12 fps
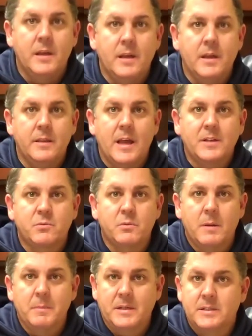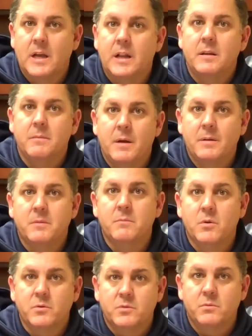And that's what I'm excited about the
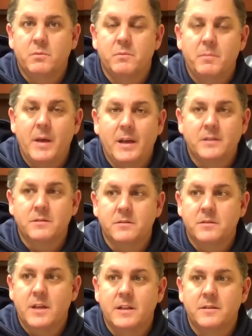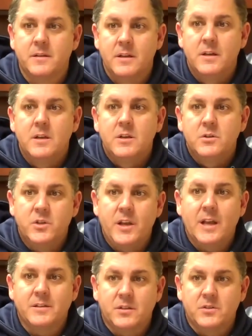most with Bex is that she
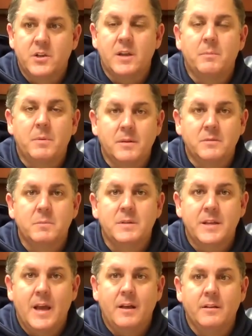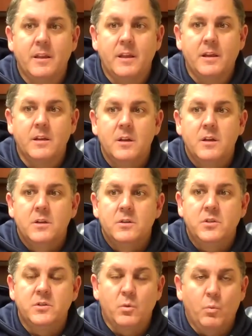has a champion's mentality.
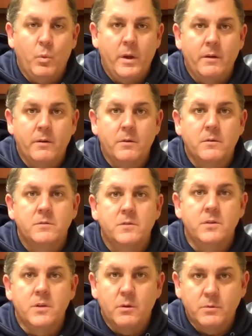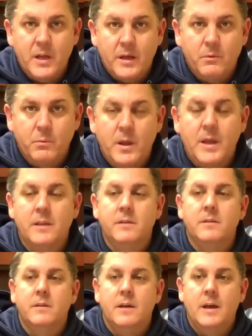She's a winner. She knows how to win.
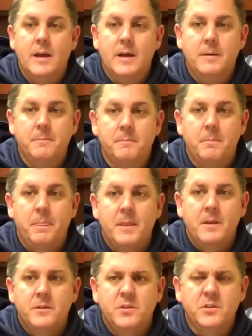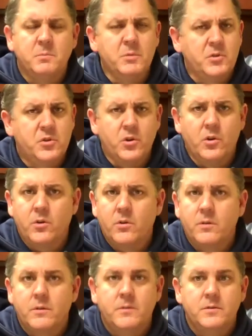Um, she's
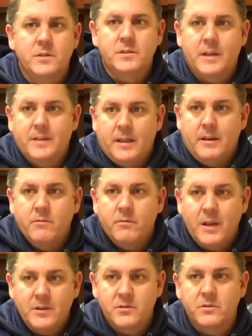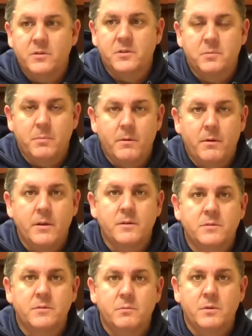mature. She's got that international
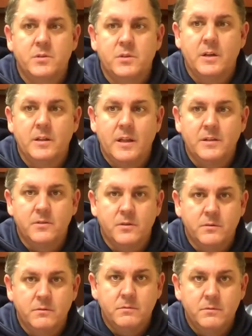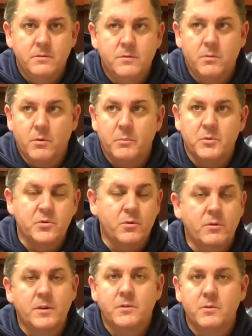experience, which lends it to her
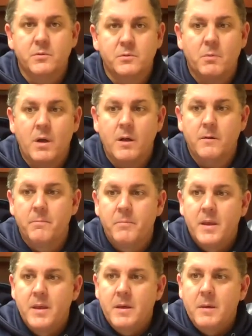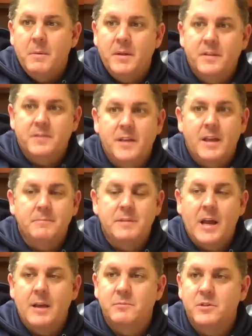maturity too as well. But at the same
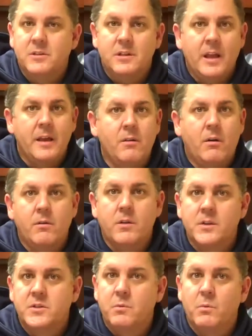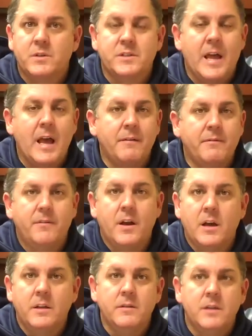time, she's lighthearted. She wants to have
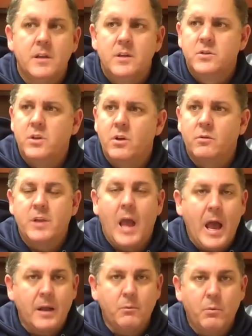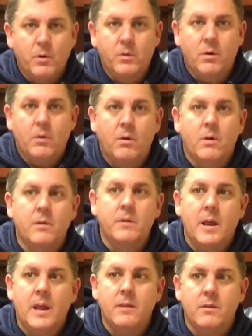fun. She knows how to work hard
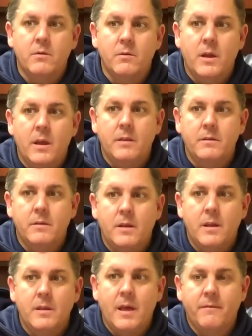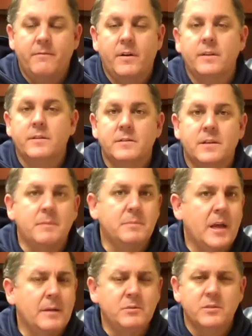and uh, and and have fun at the same
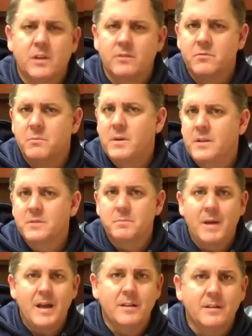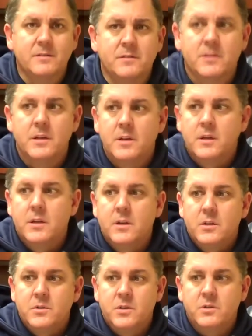time. She's got tremendous balance.
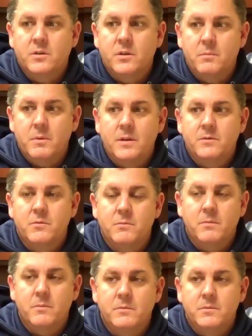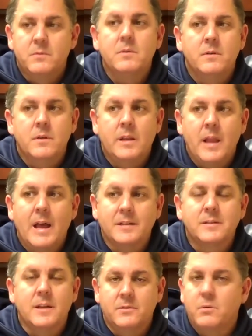She's going to be a, an
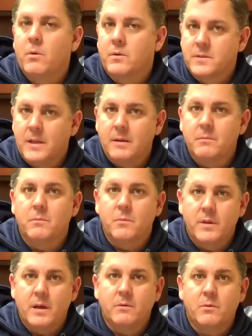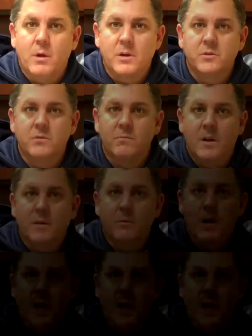asset to our team without question right away.